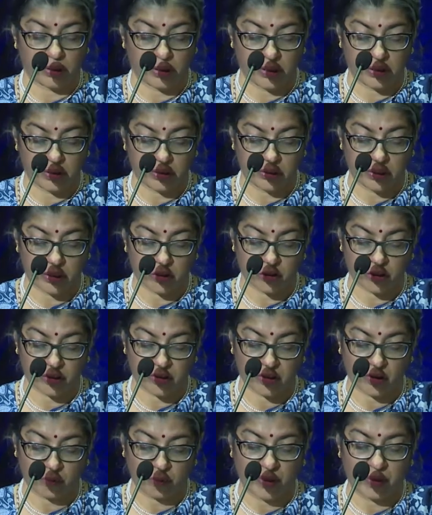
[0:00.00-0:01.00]
East Asia
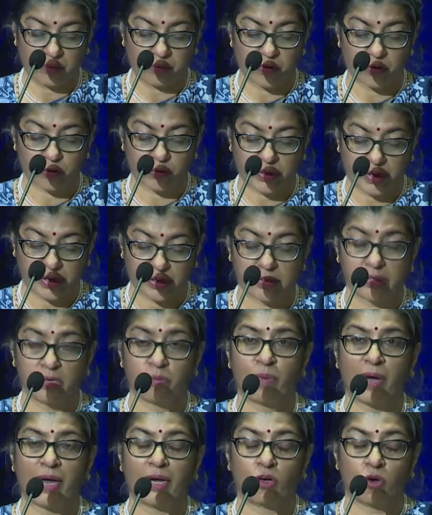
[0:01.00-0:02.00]
Summit, which was held in
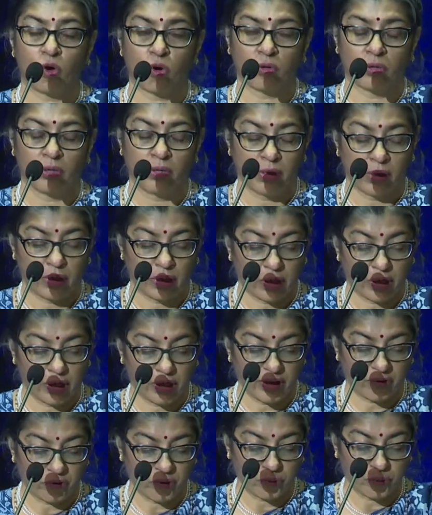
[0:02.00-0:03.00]
Bangkok in
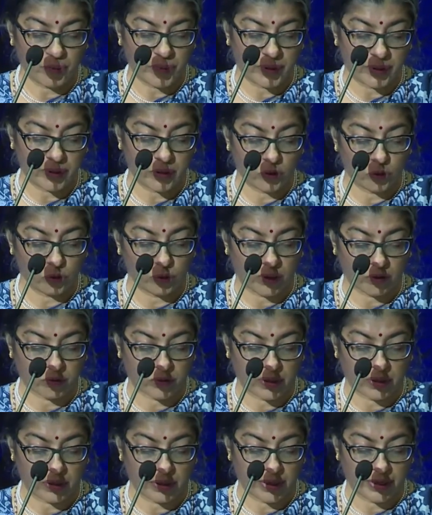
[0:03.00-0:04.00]
November
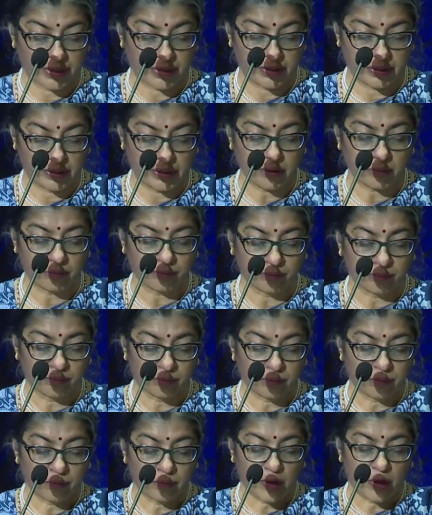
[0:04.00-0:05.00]
2019,
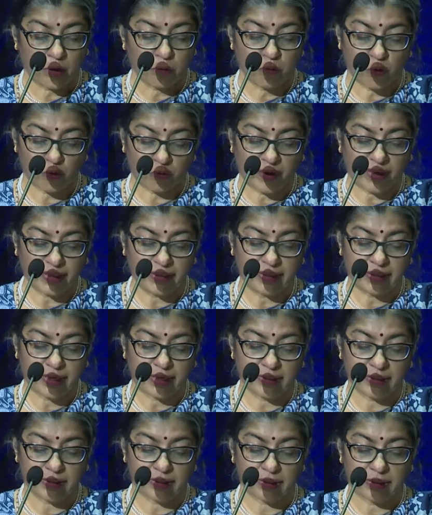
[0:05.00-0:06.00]
provides
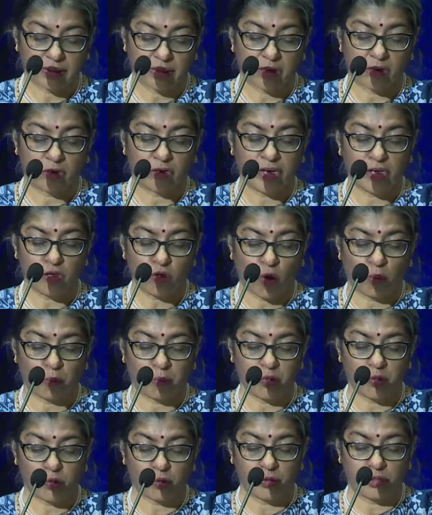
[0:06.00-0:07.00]
us a great
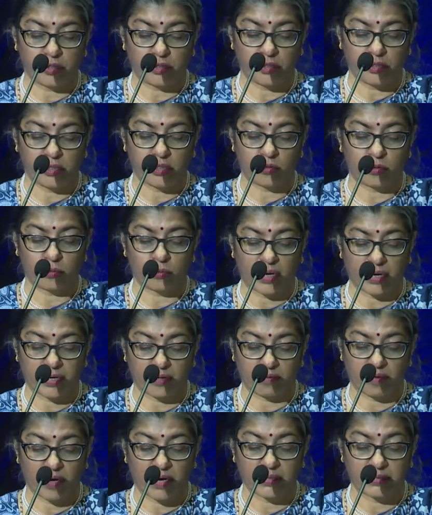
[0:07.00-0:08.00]
opportunity to
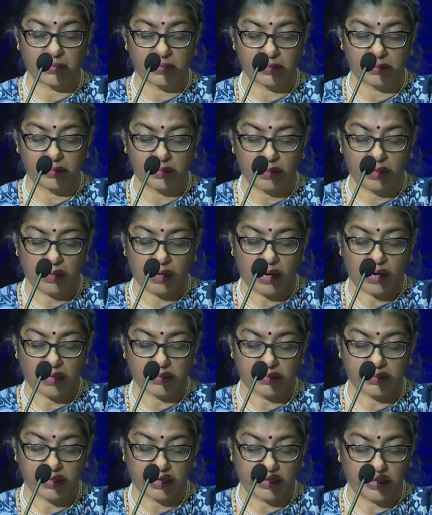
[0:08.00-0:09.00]
advance
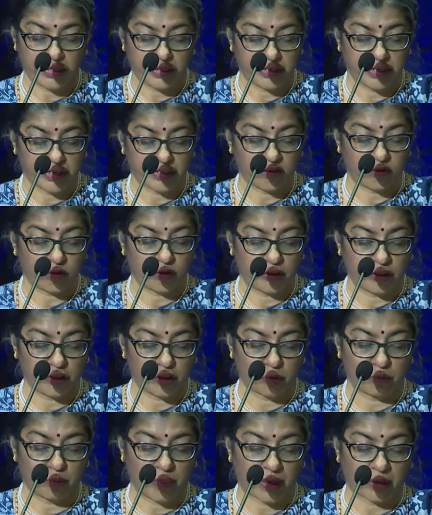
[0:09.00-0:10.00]
ASEAN-India
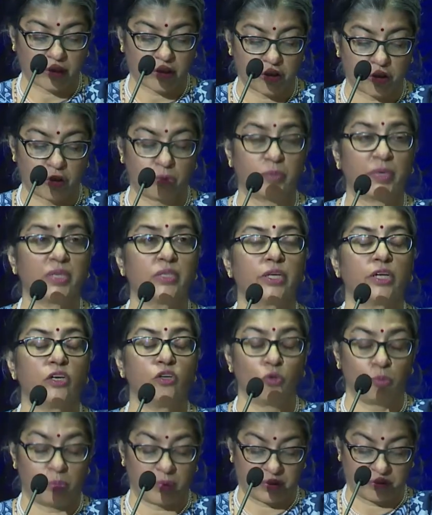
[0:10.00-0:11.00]
strategic partnership in the
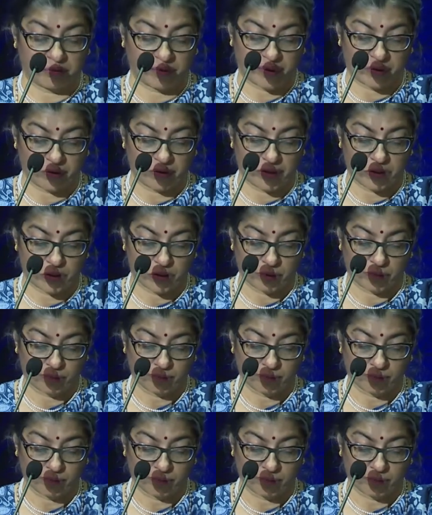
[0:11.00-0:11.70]
Indo-Pacific region,